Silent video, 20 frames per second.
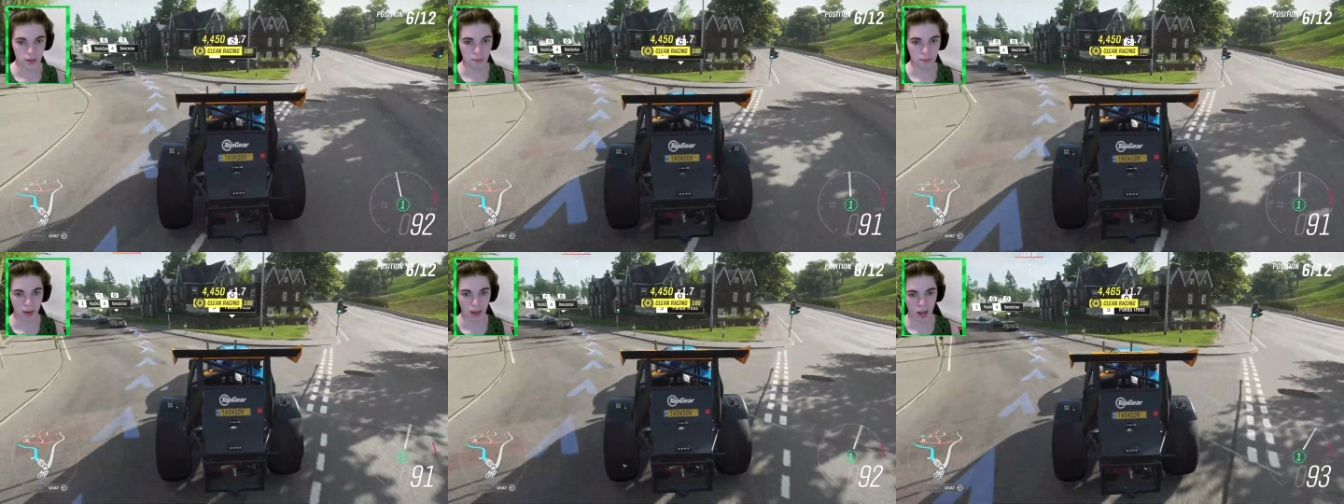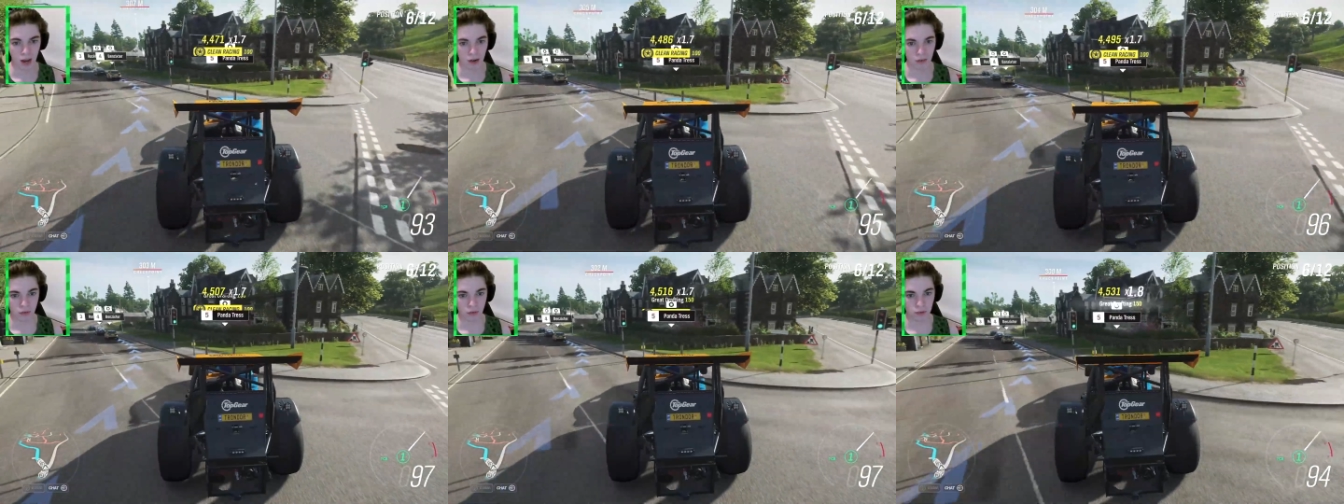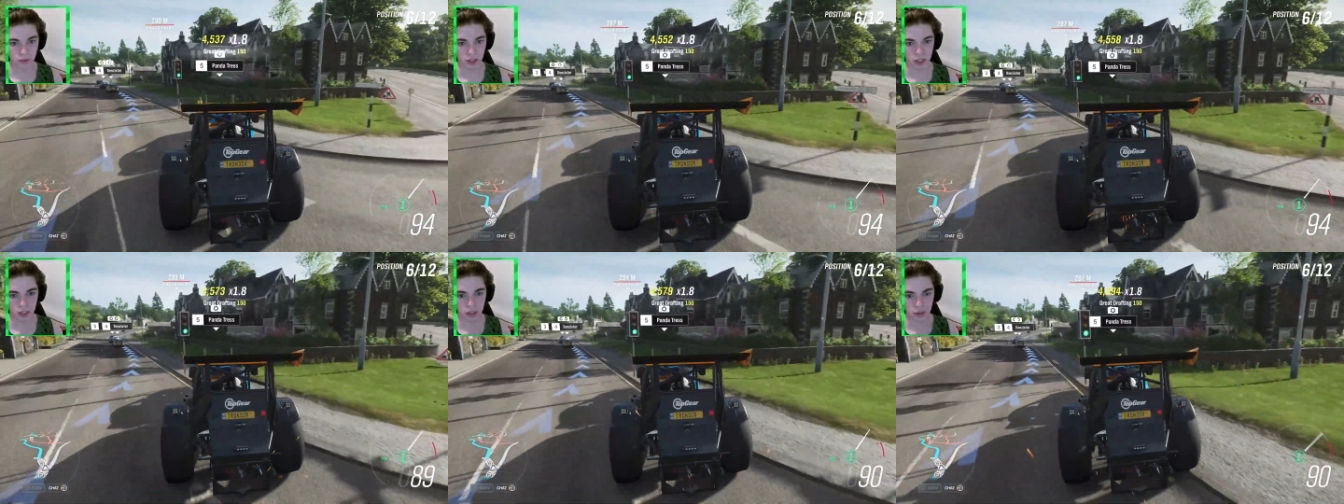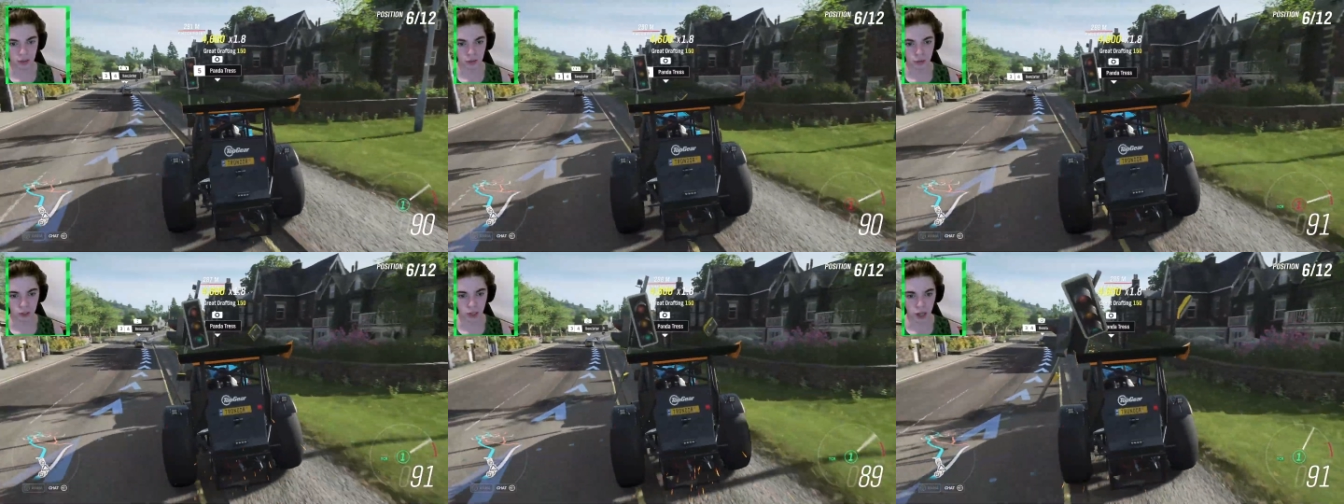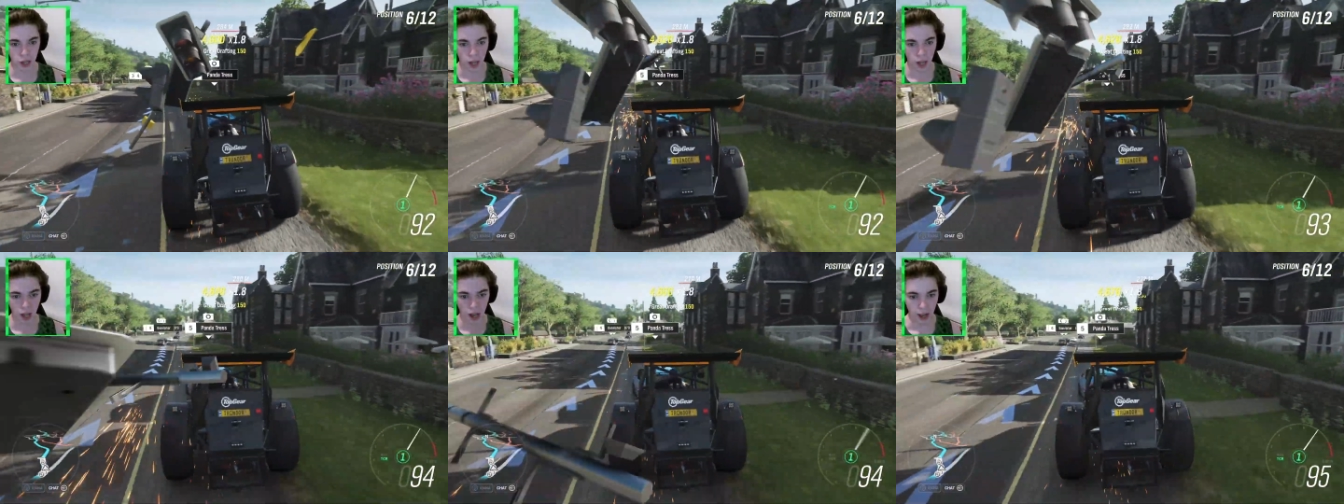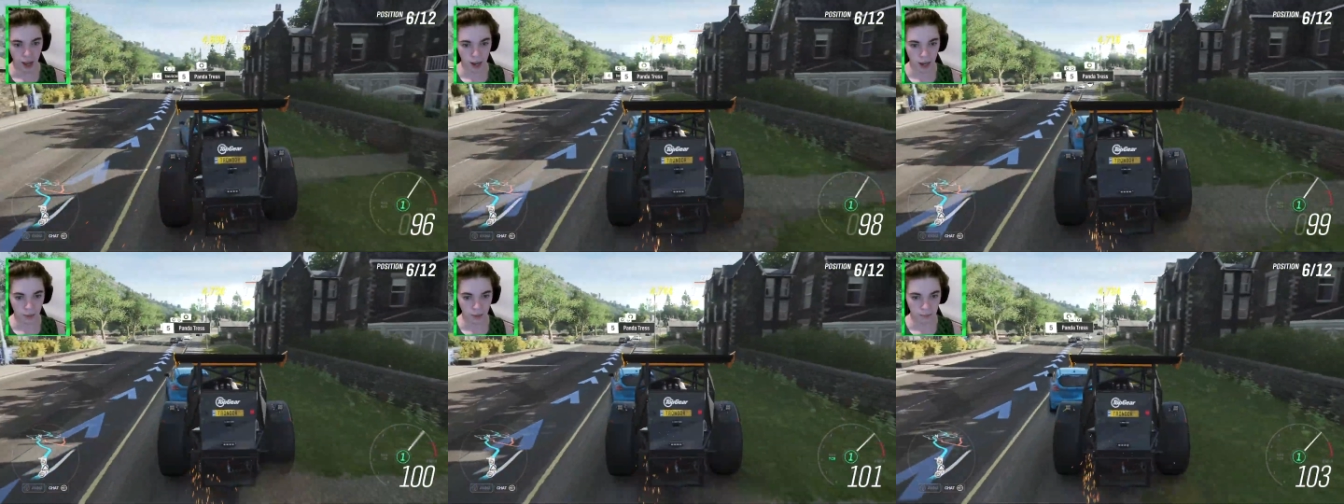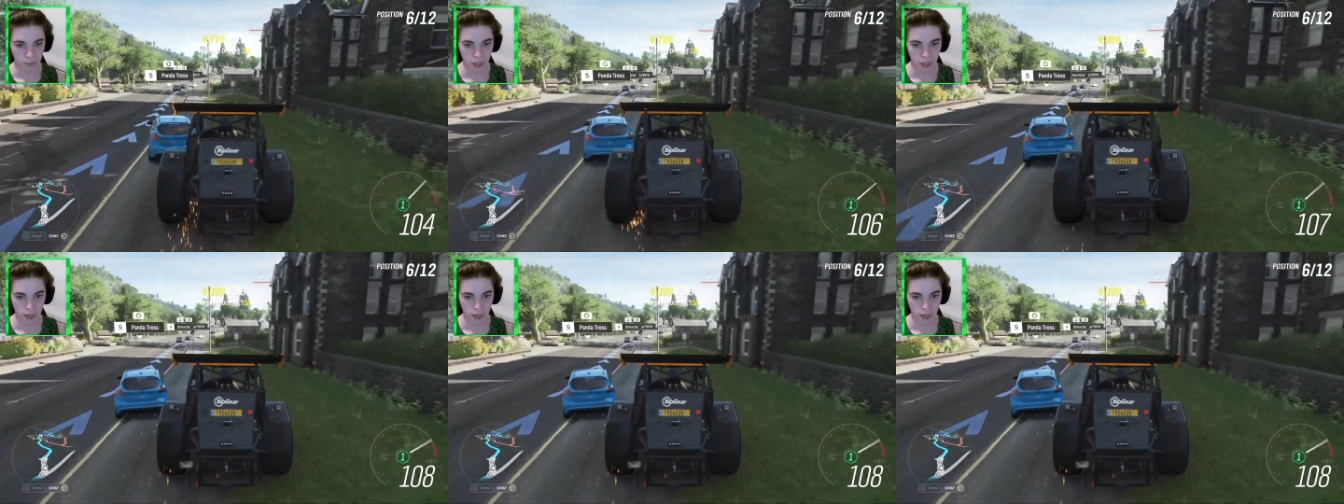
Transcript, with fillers: powerful vehicle, um,